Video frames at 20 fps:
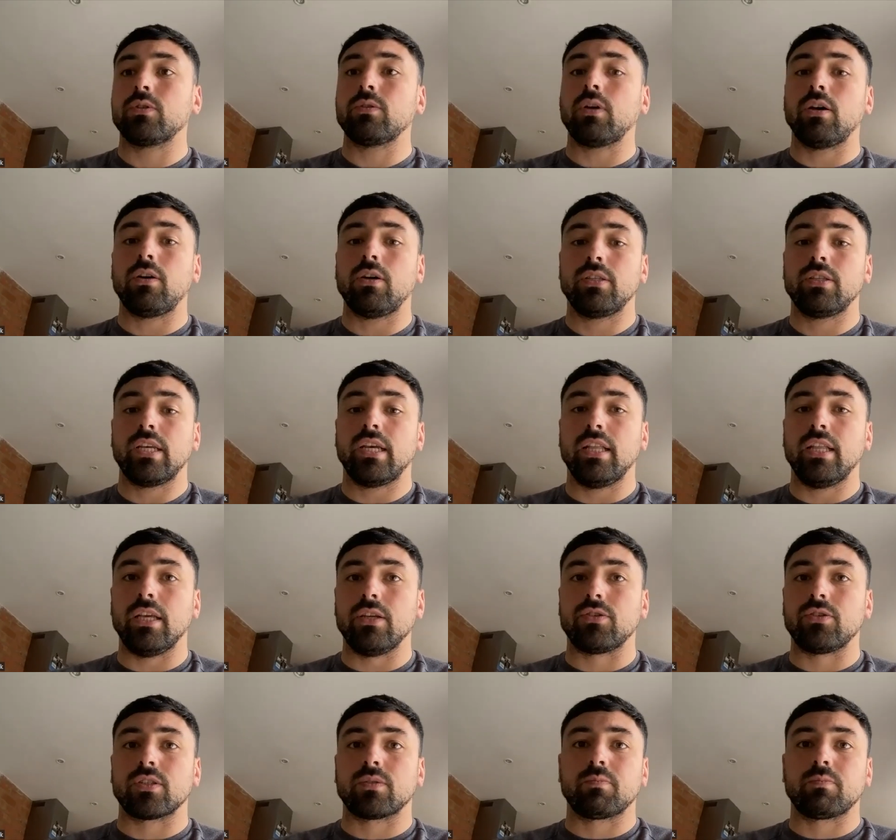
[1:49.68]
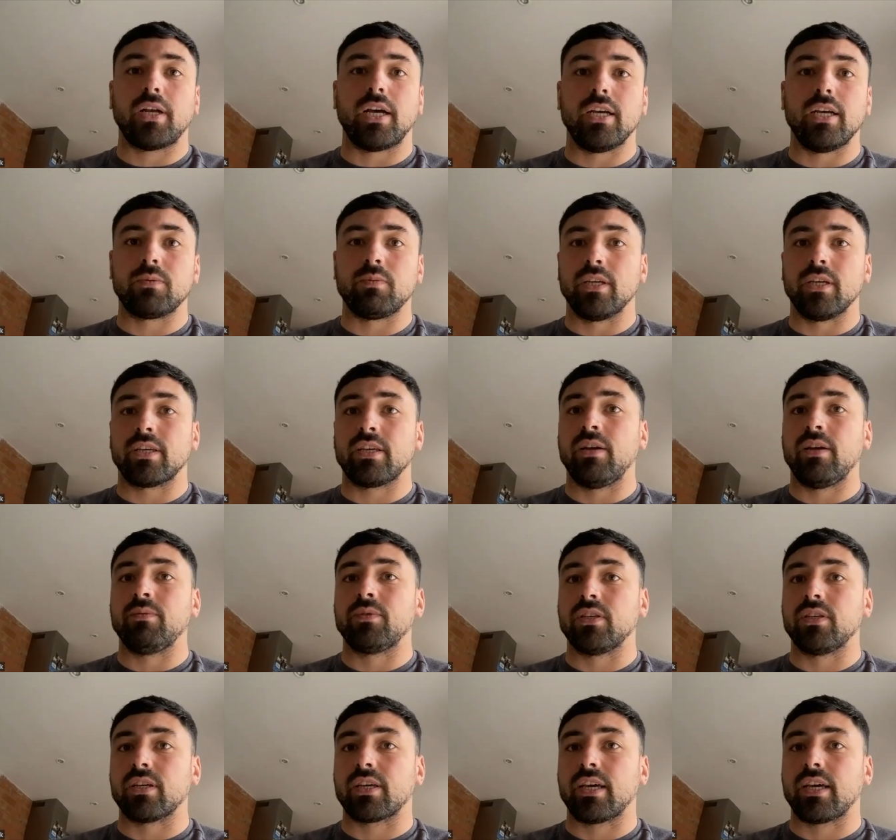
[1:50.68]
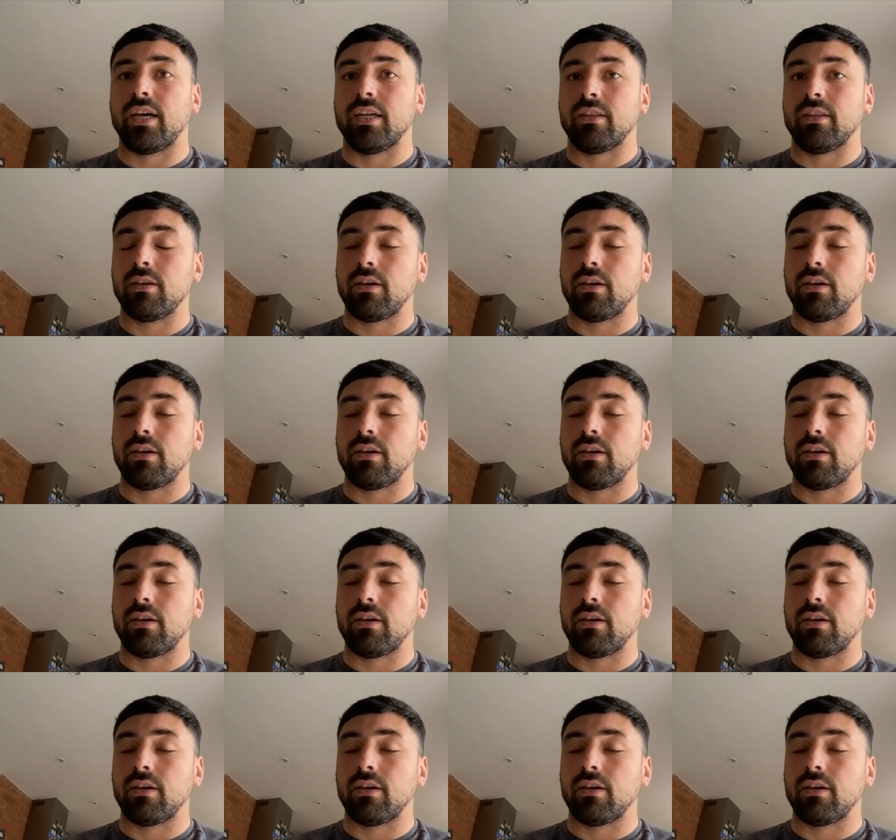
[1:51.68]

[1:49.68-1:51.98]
I ideally just play as many games as I can.